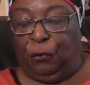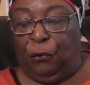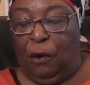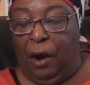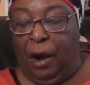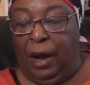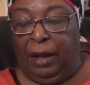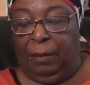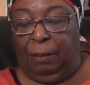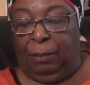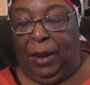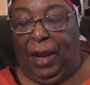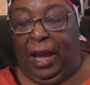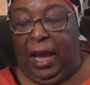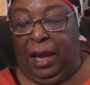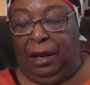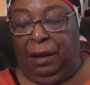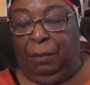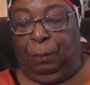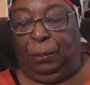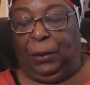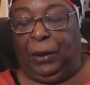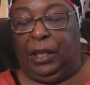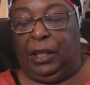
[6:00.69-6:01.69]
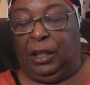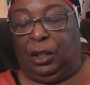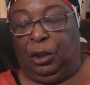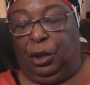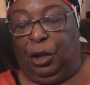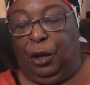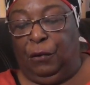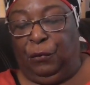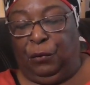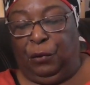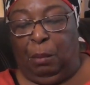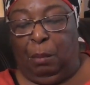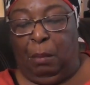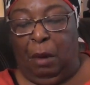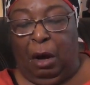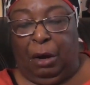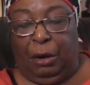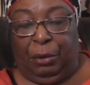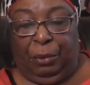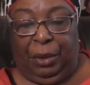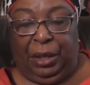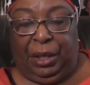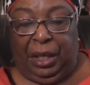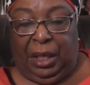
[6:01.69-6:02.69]
frying pan and place it over a
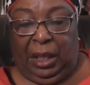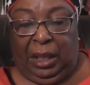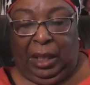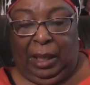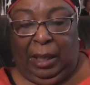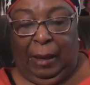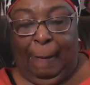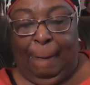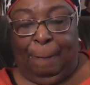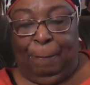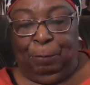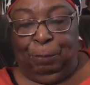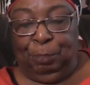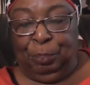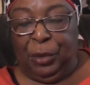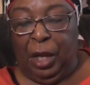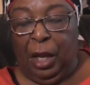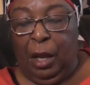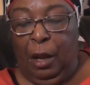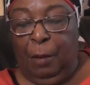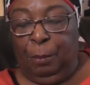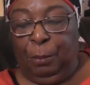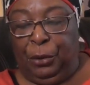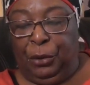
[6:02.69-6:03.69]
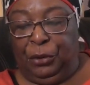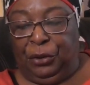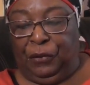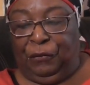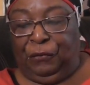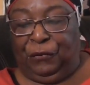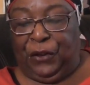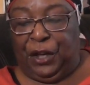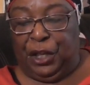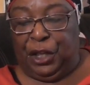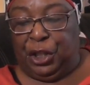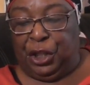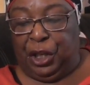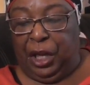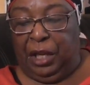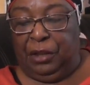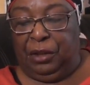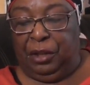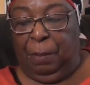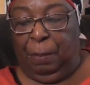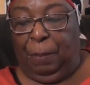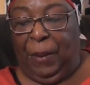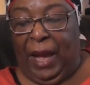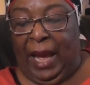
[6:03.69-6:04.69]
moderate heat. Put the fish
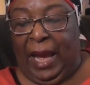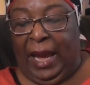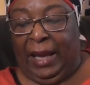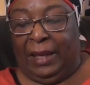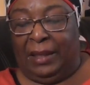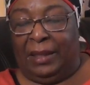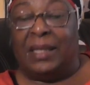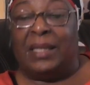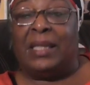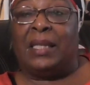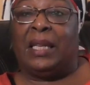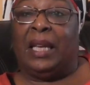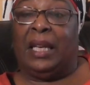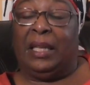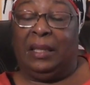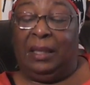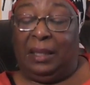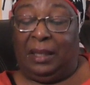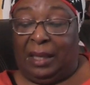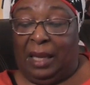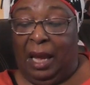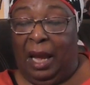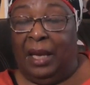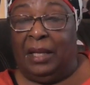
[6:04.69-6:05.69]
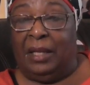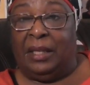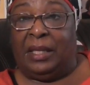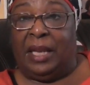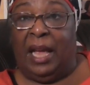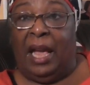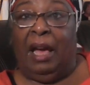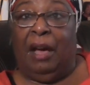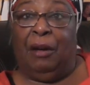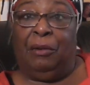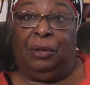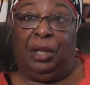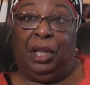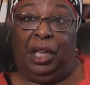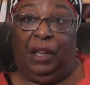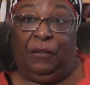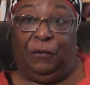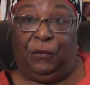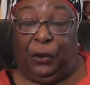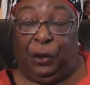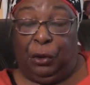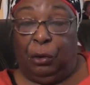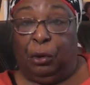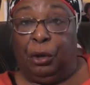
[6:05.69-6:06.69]
in the pan, skin side down
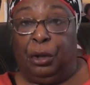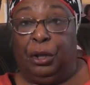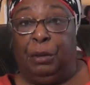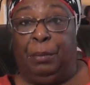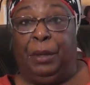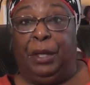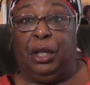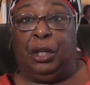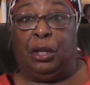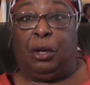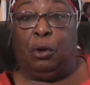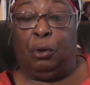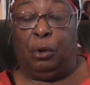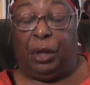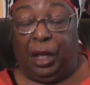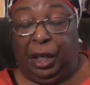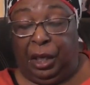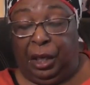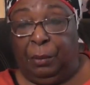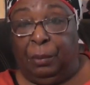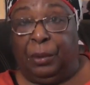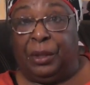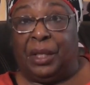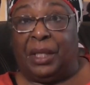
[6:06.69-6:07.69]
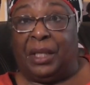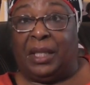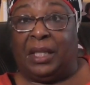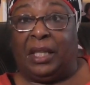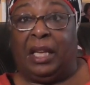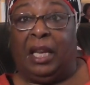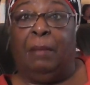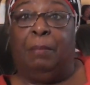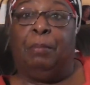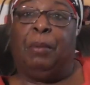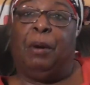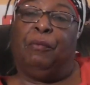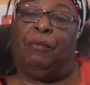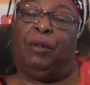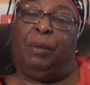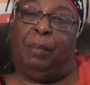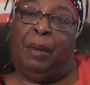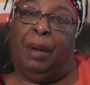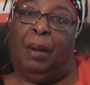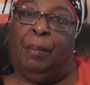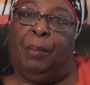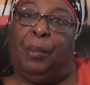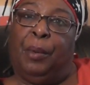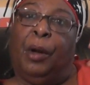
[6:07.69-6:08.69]
if you're going to be cooking it with the skin. But
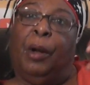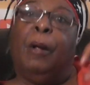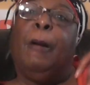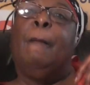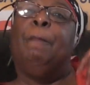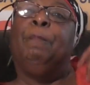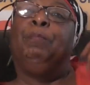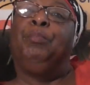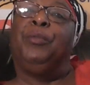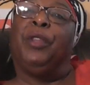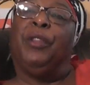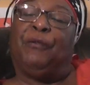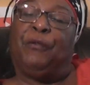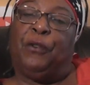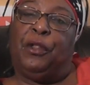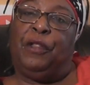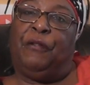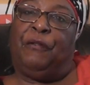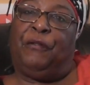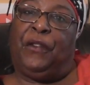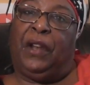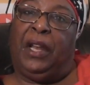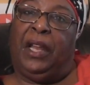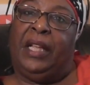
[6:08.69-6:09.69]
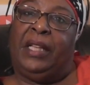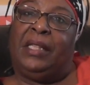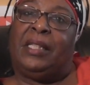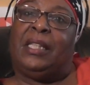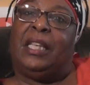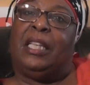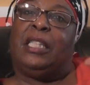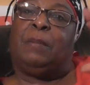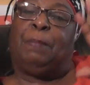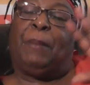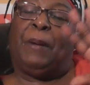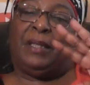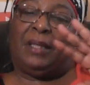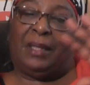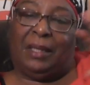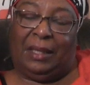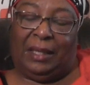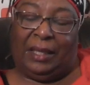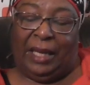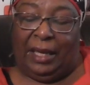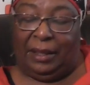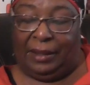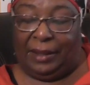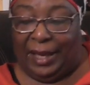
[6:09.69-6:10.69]
remember, for the fillets, it's best to
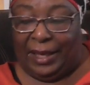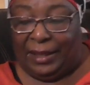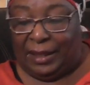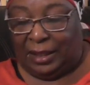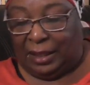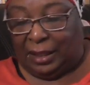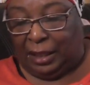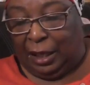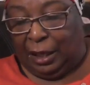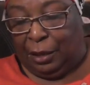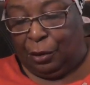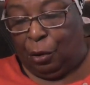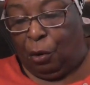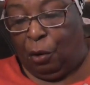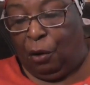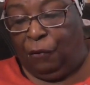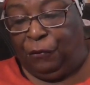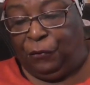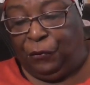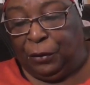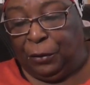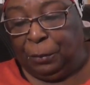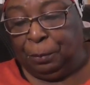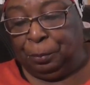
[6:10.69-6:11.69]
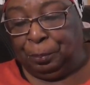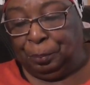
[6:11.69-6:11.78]
take that skin off